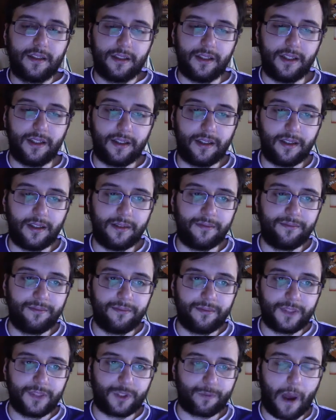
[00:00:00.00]

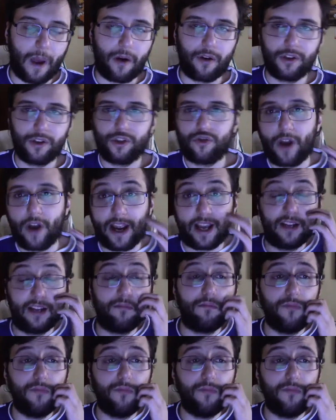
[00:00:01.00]
Spyro the Dragon,